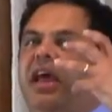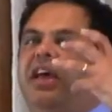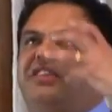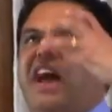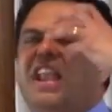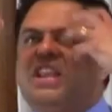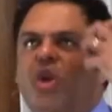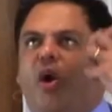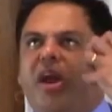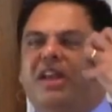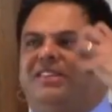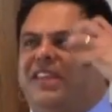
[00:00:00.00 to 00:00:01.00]
His
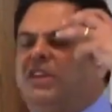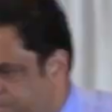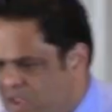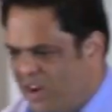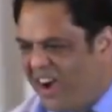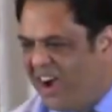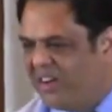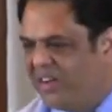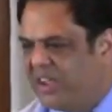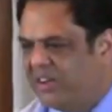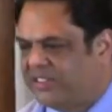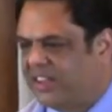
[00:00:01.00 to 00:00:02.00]
anointing. You're
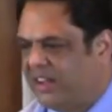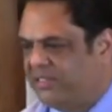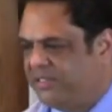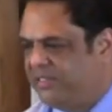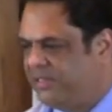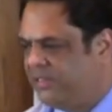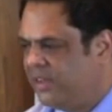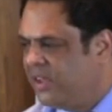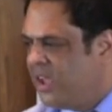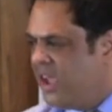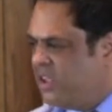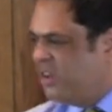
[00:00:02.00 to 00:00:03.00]
hungry yourself.
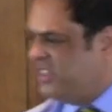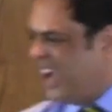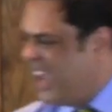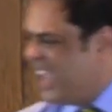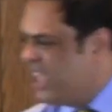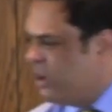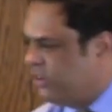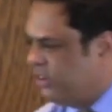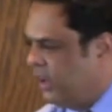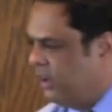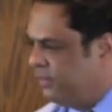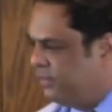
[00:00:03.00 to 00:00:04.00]
You're dying
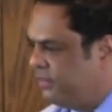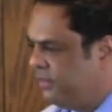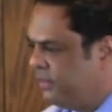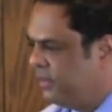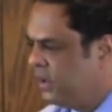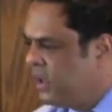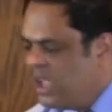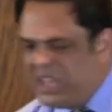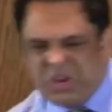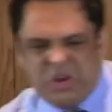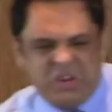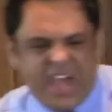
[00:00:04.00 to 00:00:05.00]
yourself.
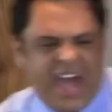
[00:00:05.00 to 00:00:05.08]
You don't